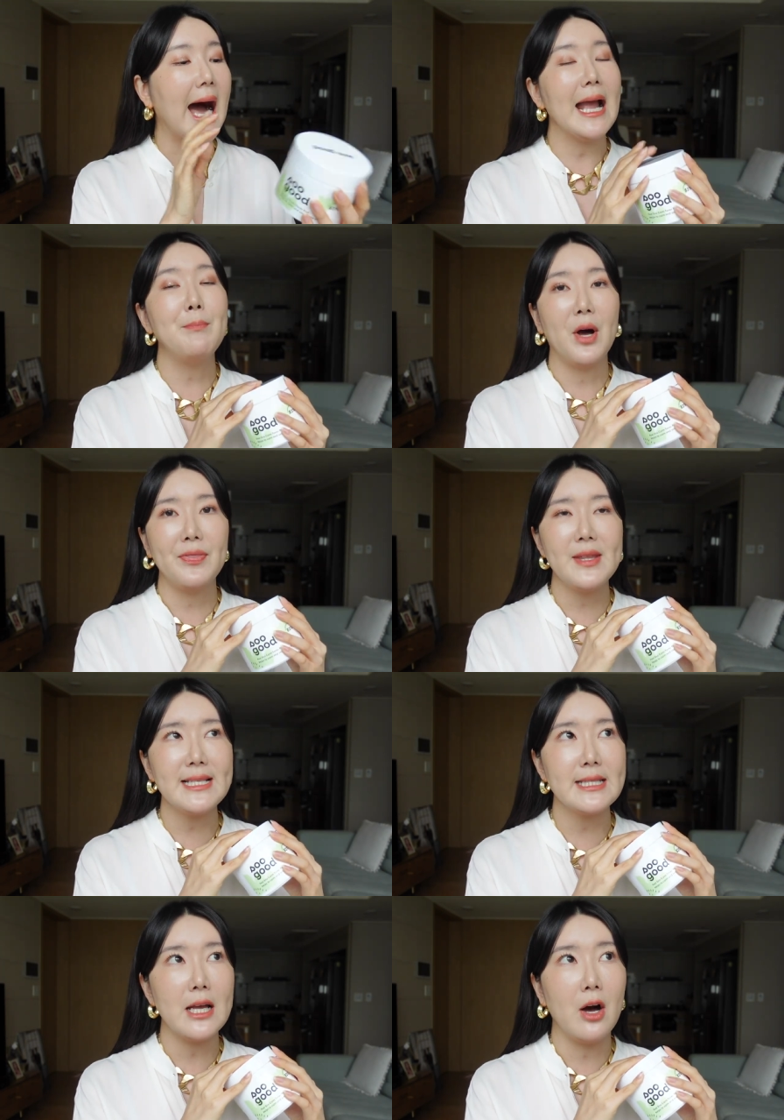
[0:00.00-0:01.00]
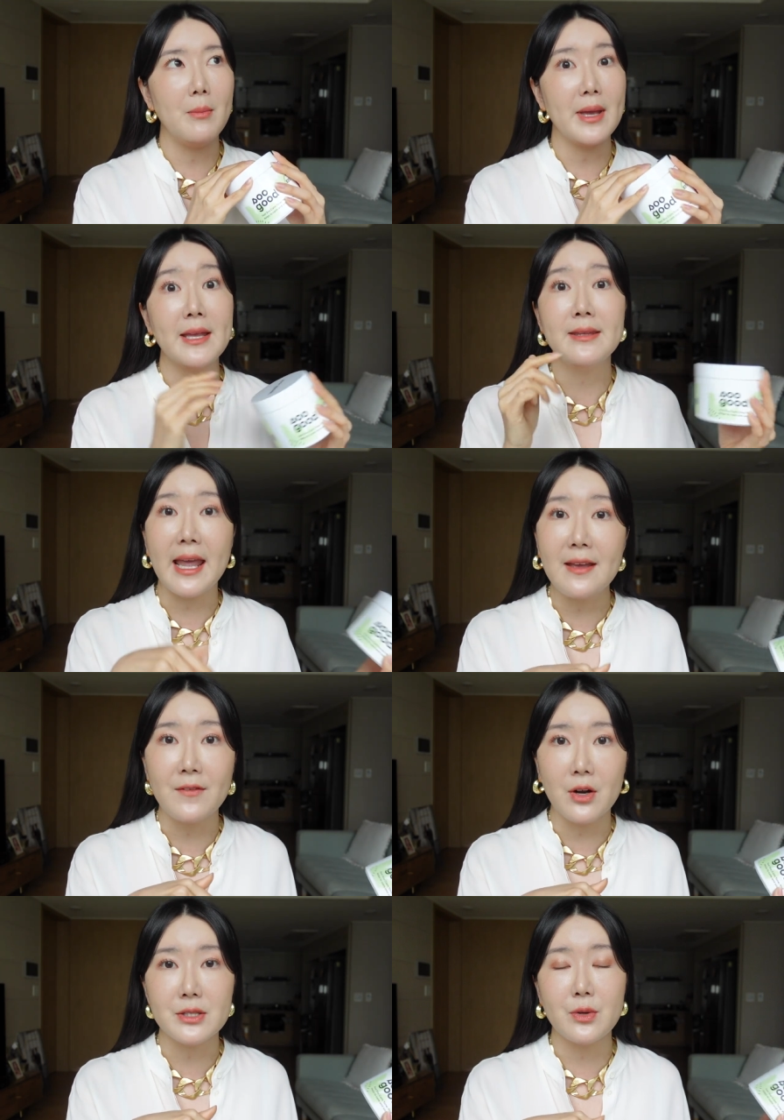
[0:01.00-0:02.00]
I bought this um, in
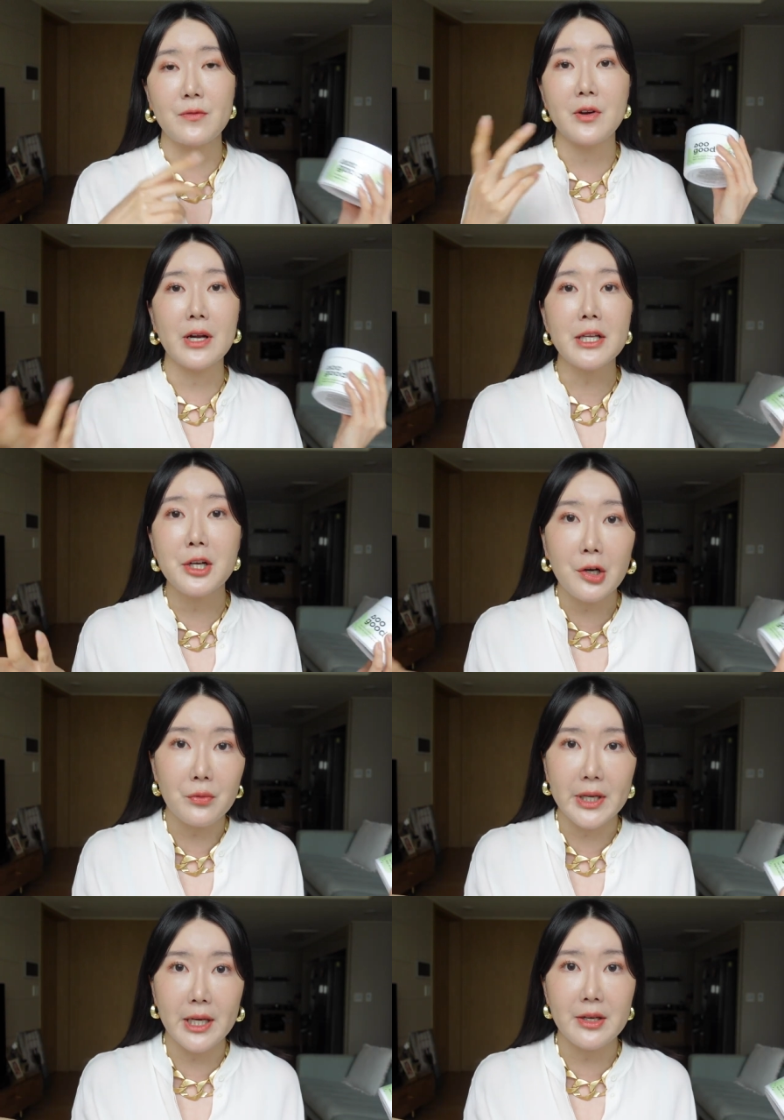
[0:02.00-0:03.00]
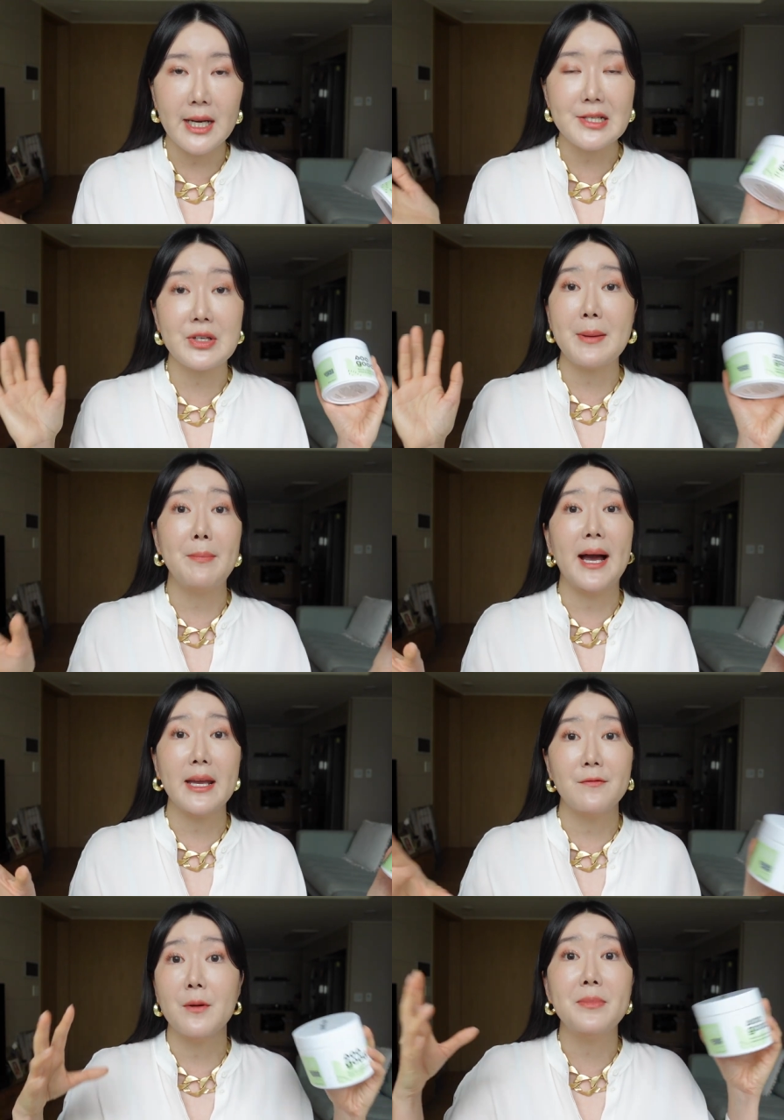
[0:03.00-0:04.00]
Naver. So if you're in Korea, Korea. You guys, you can buy
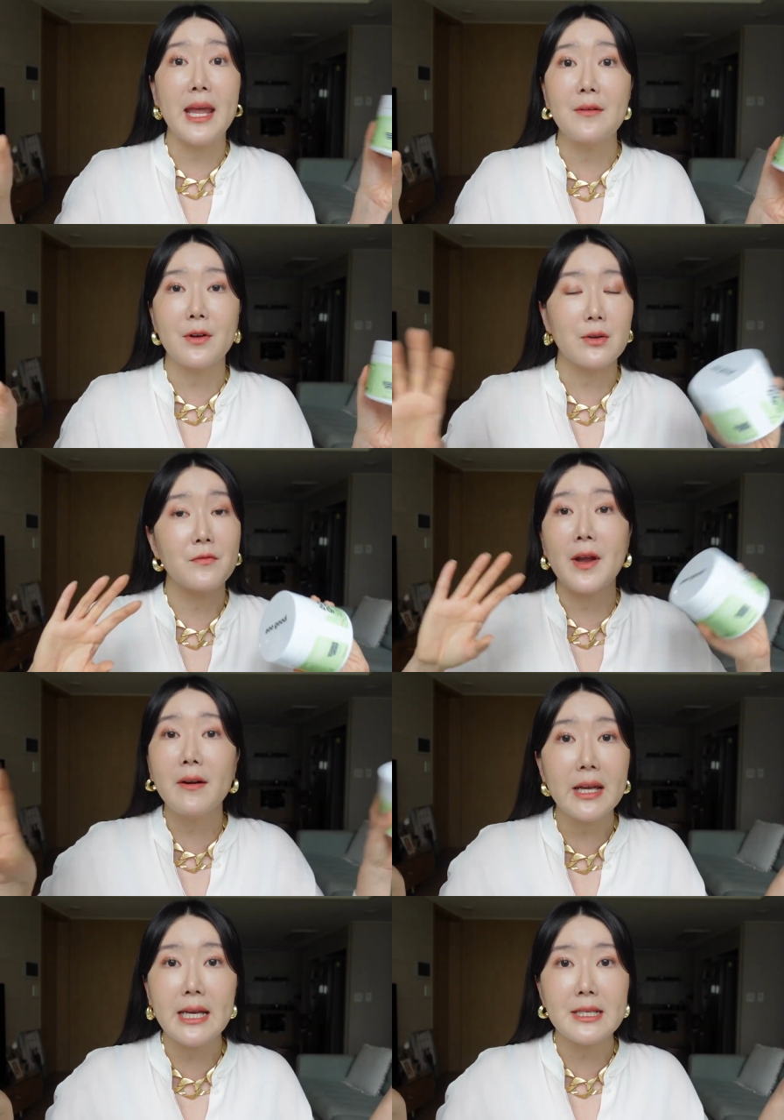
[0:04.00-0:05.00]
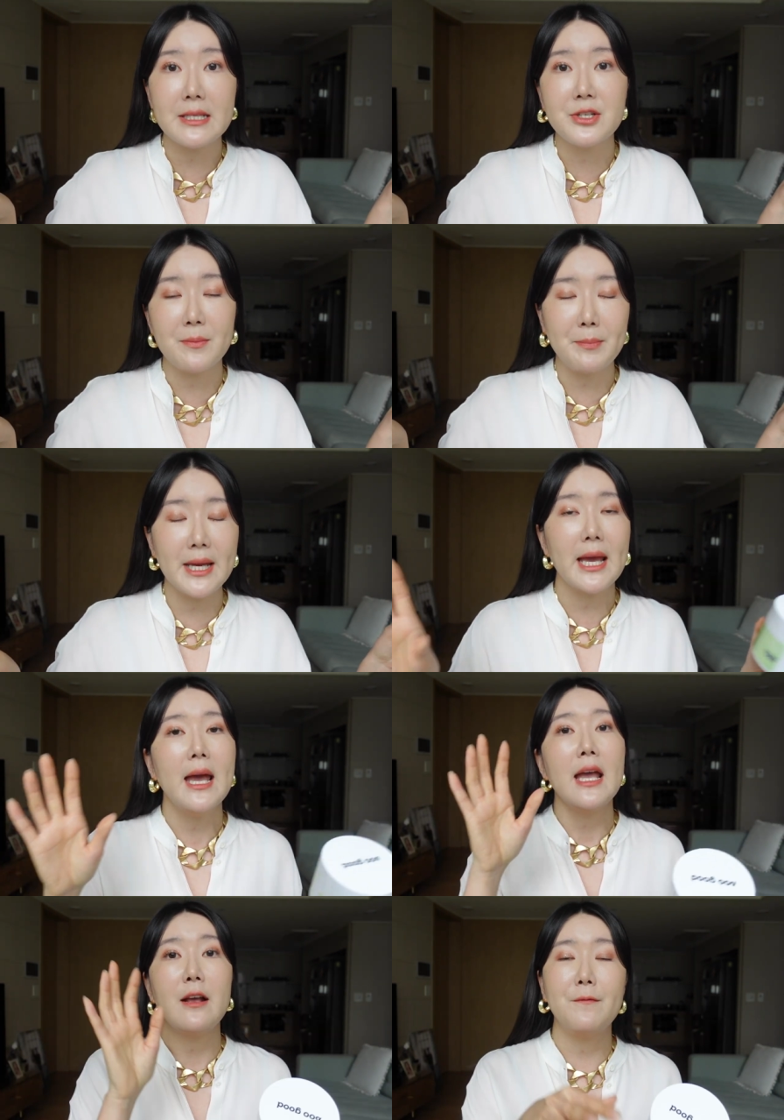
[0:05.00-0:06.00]
it from Naver. Very easy shipping.
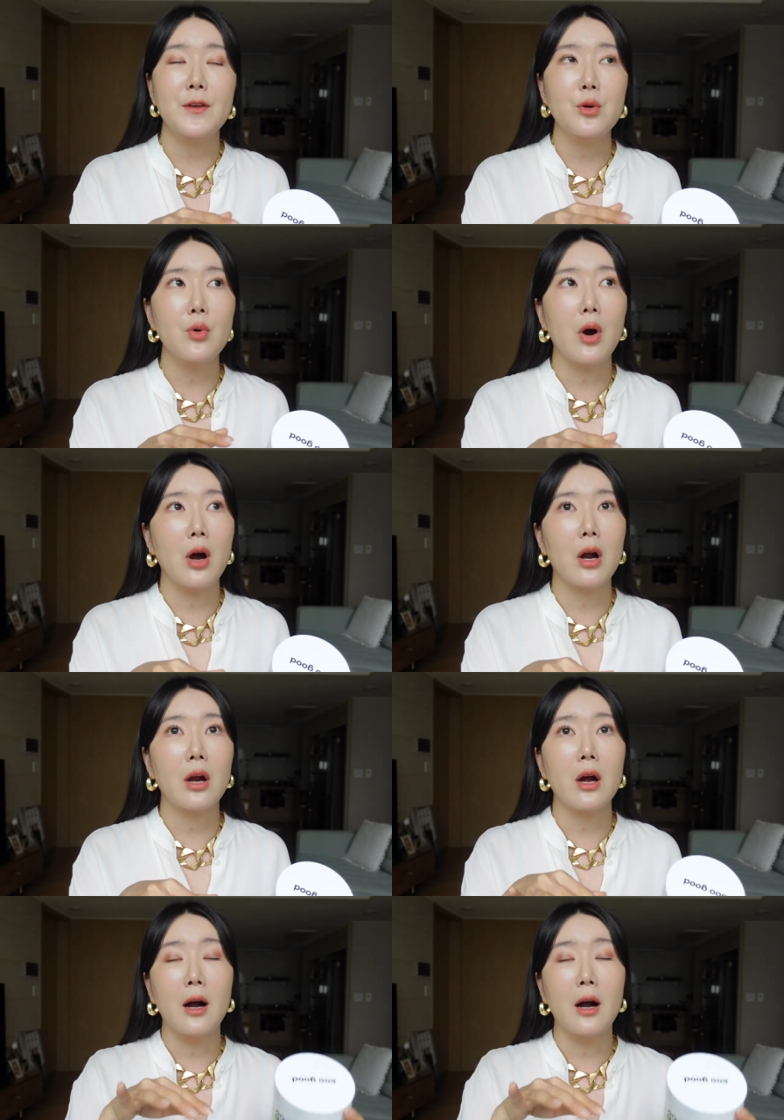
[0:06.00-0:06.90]
If you are